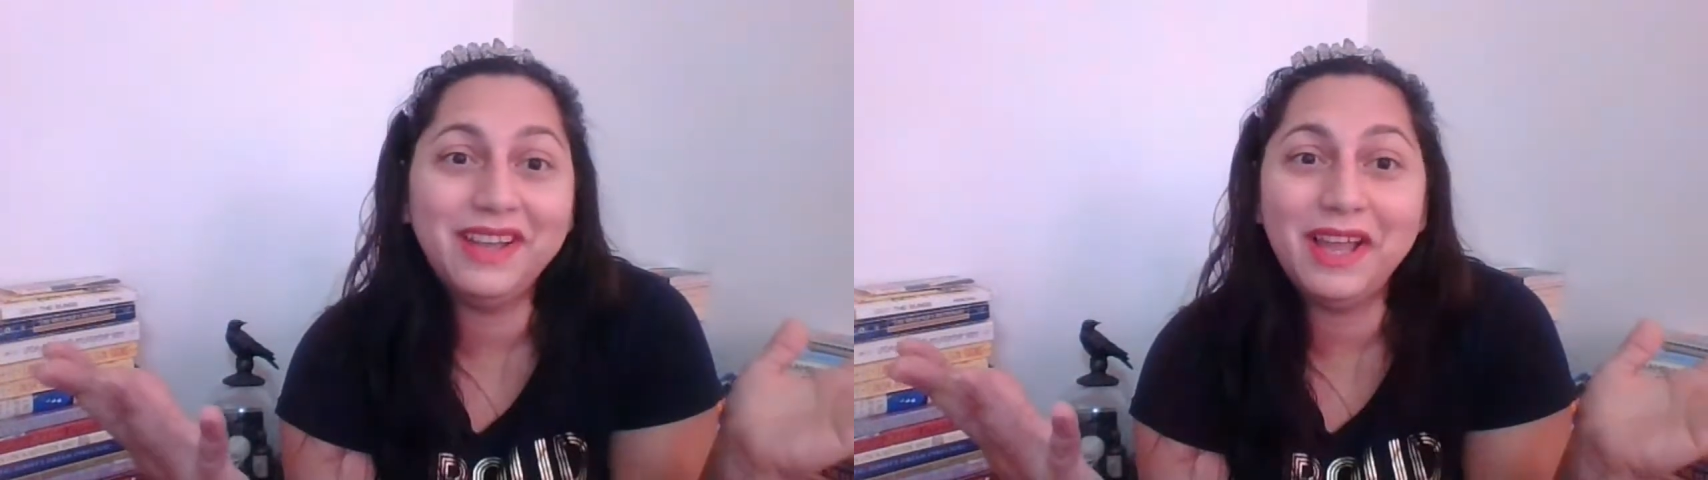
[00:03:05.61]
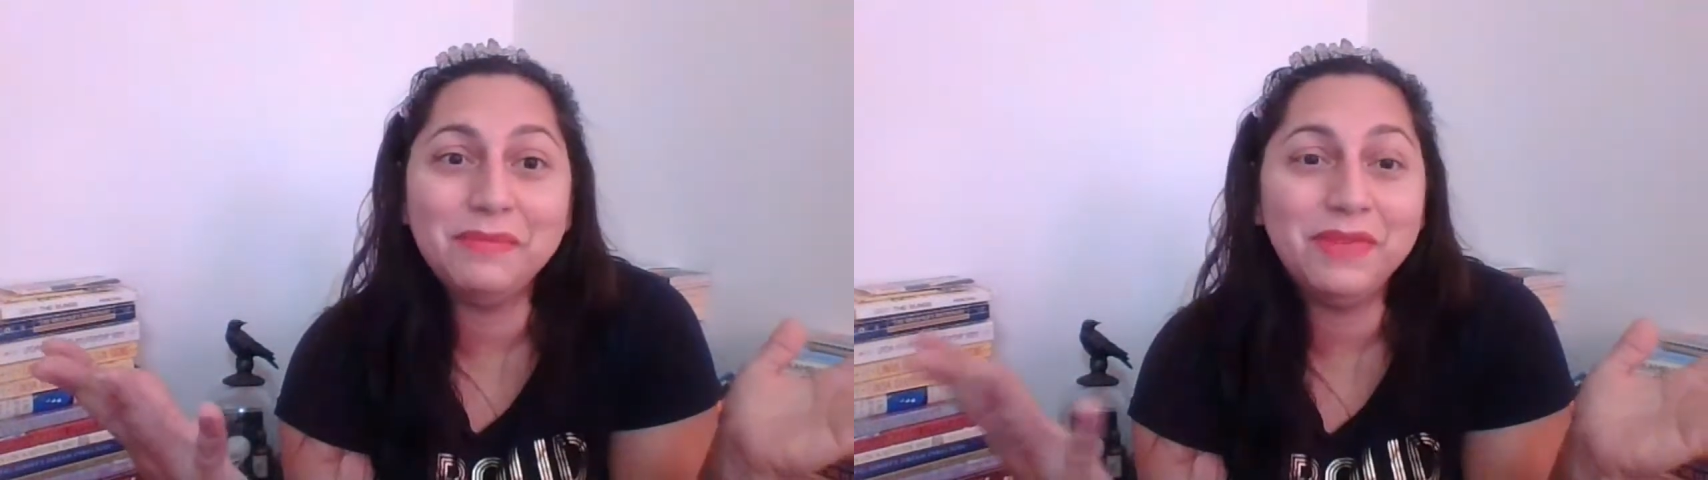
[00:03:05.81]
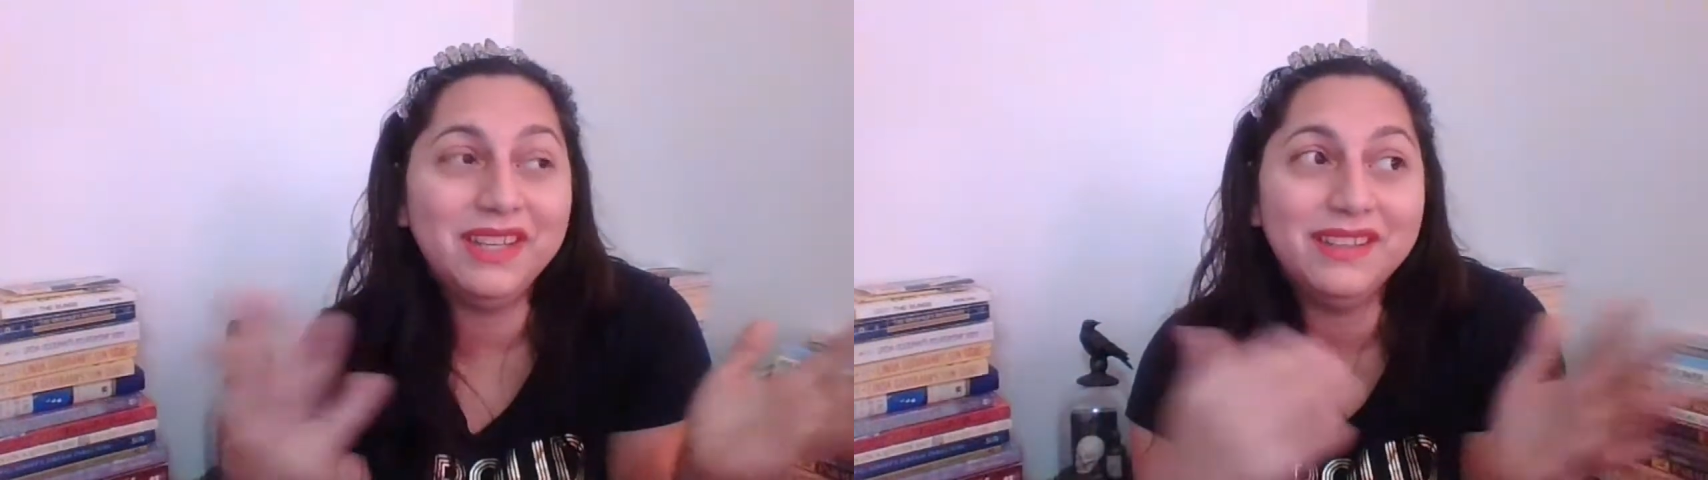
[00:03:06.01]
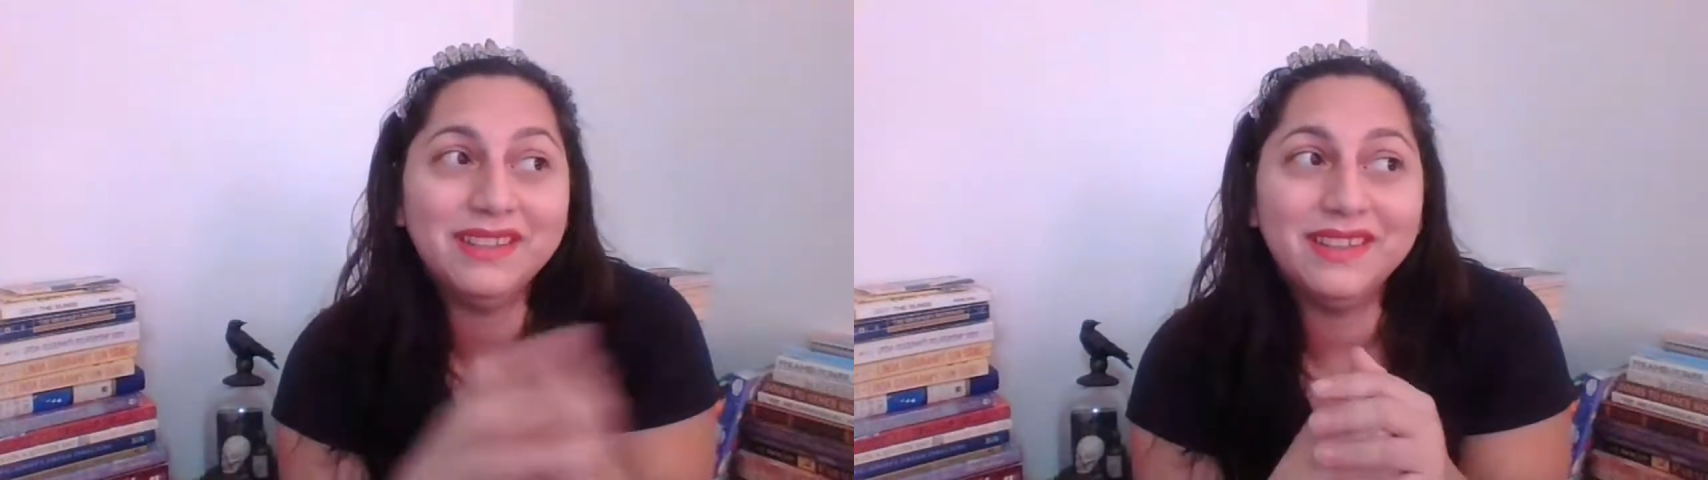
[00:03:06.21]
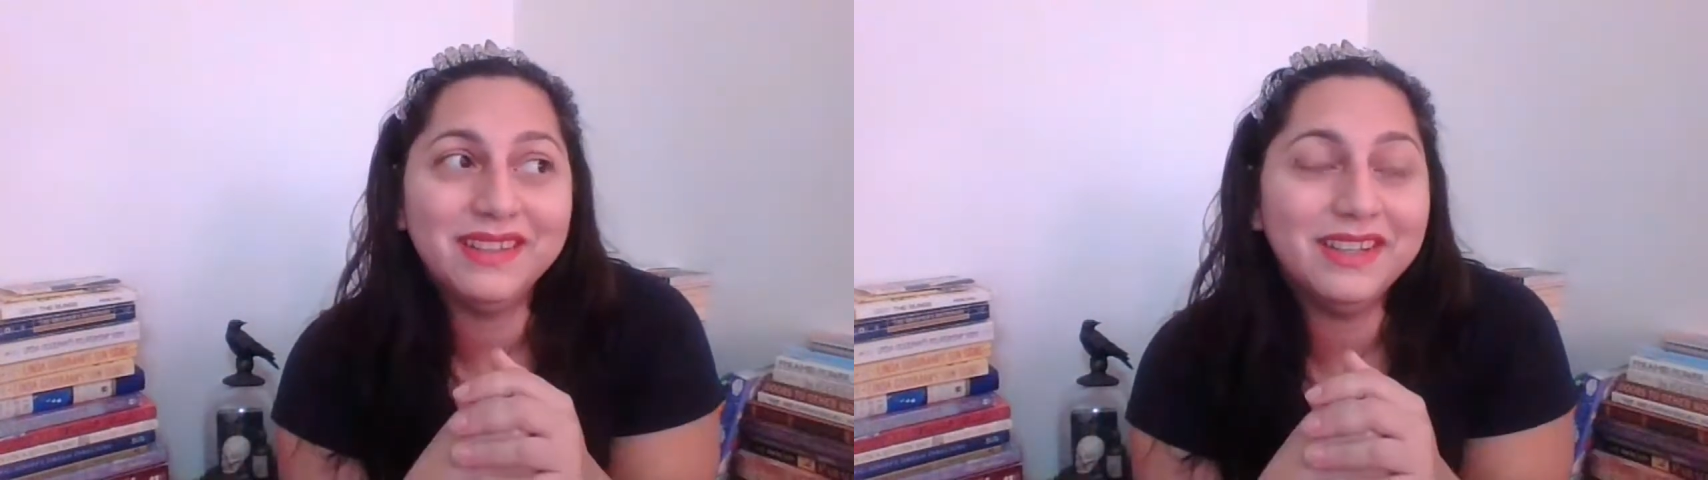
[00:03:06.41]
I mean,
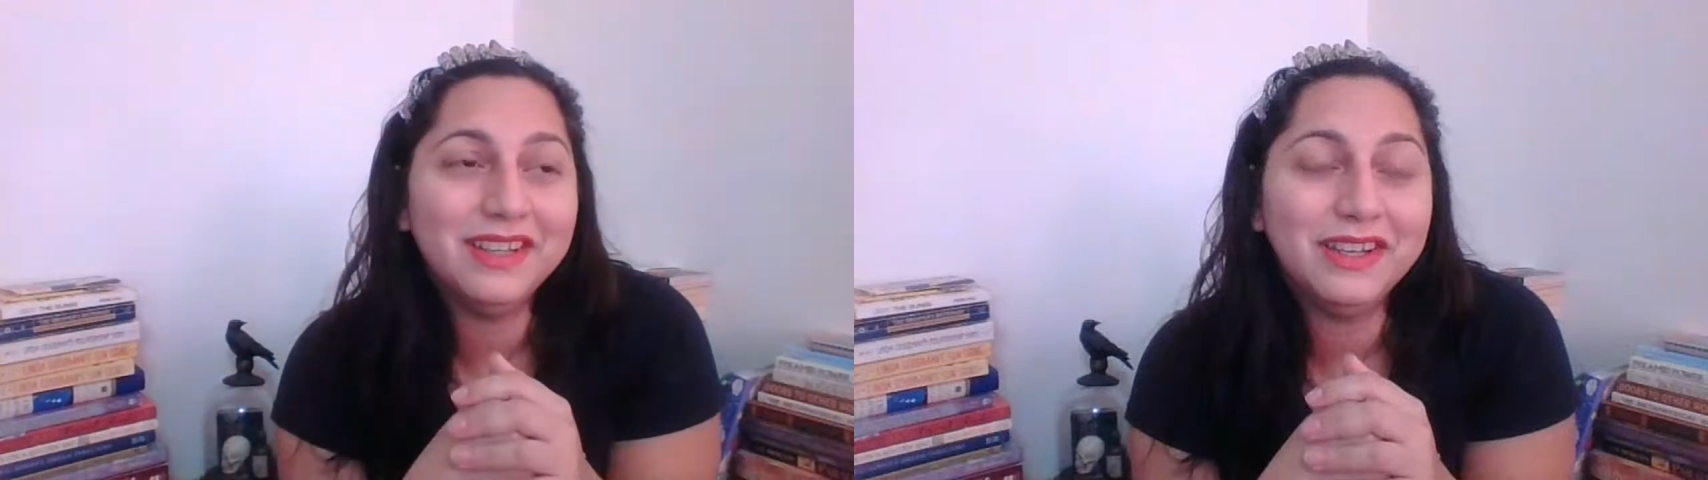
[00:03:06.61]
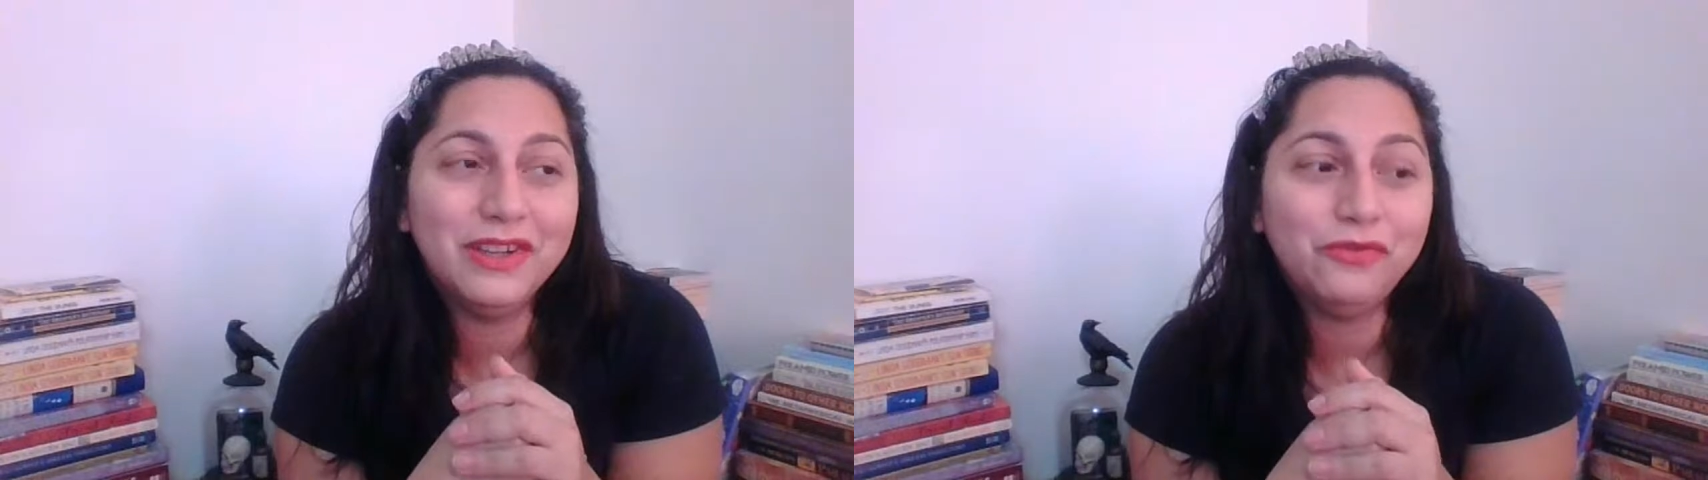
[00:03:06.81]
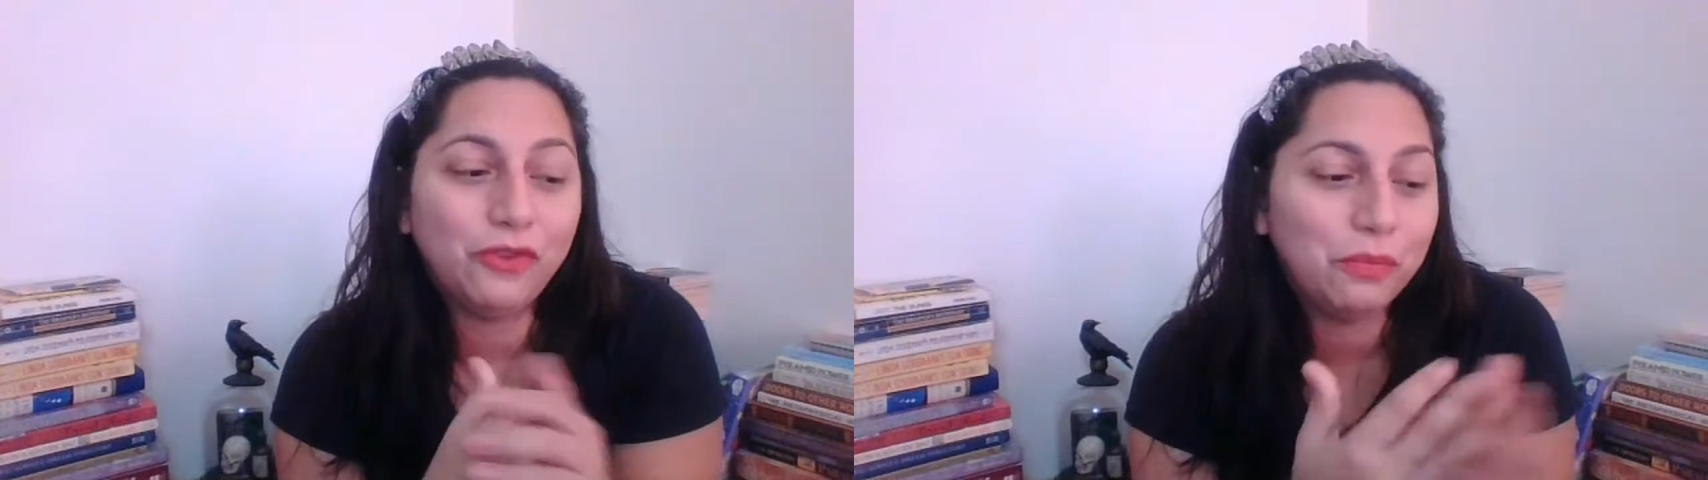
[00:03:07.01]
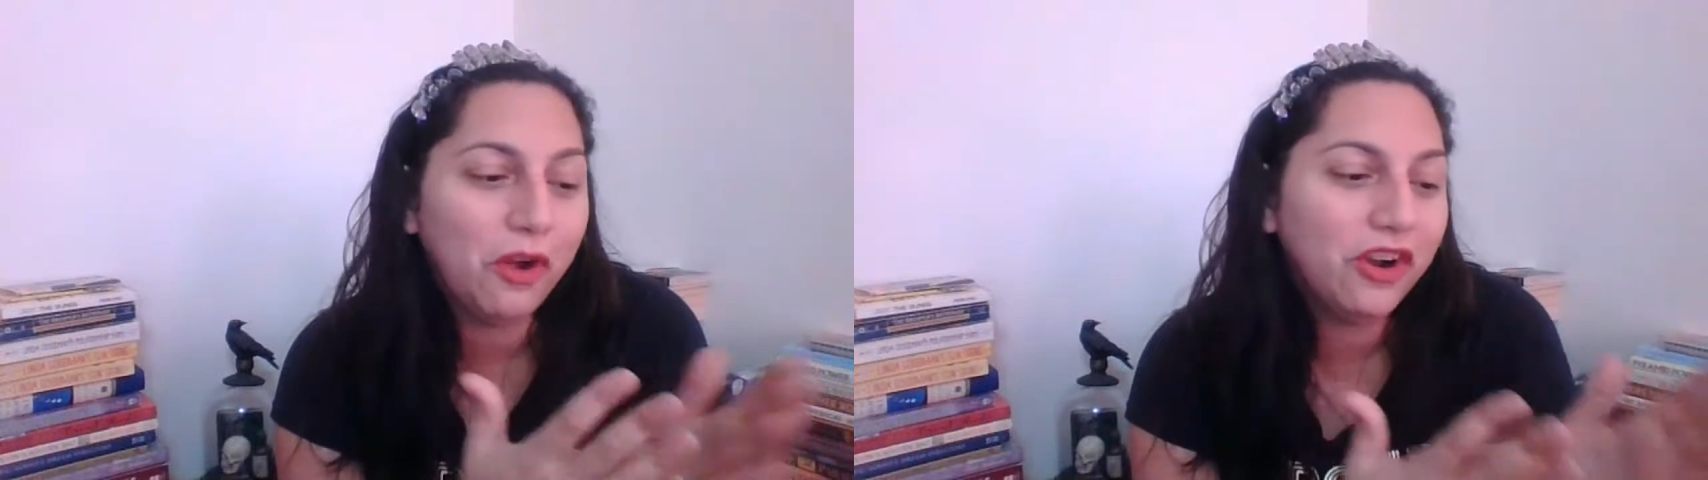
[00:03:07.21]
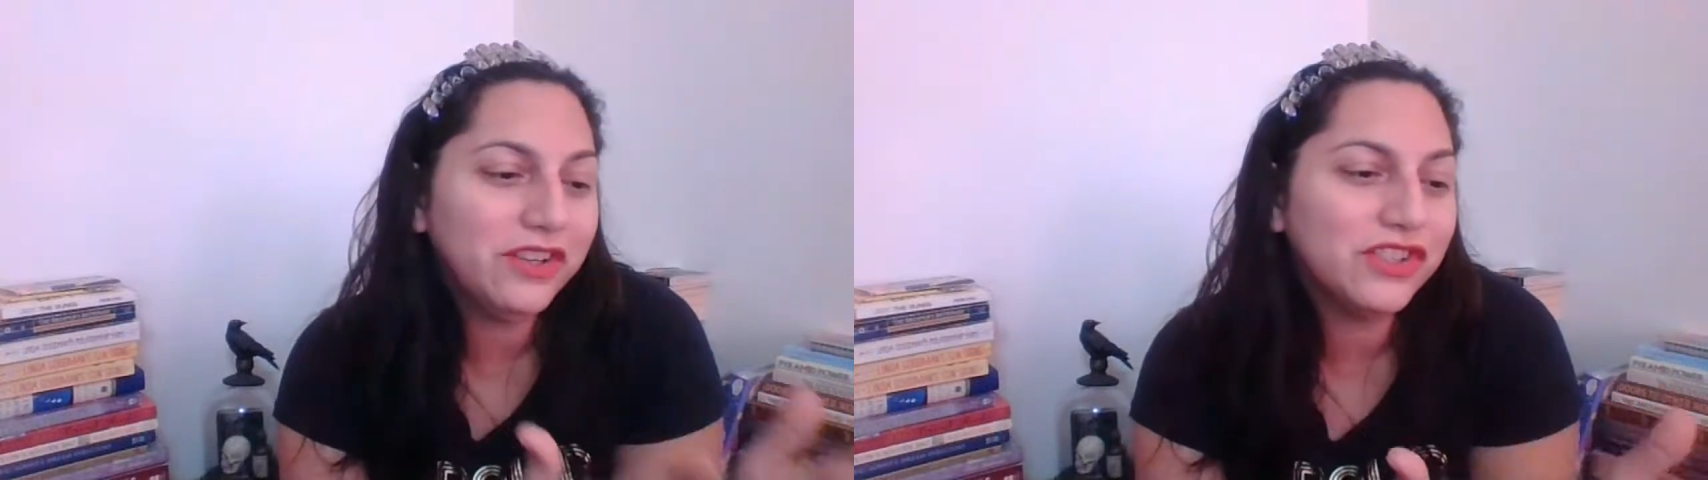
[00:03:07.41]
for
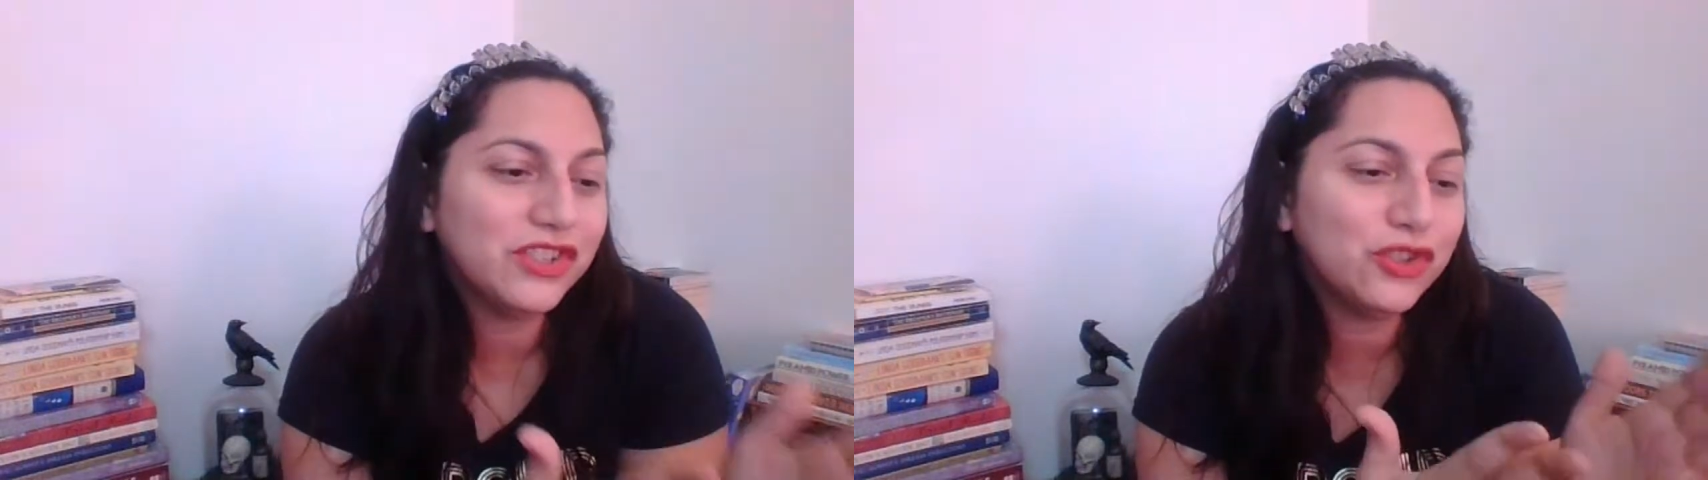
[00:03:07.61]
Mars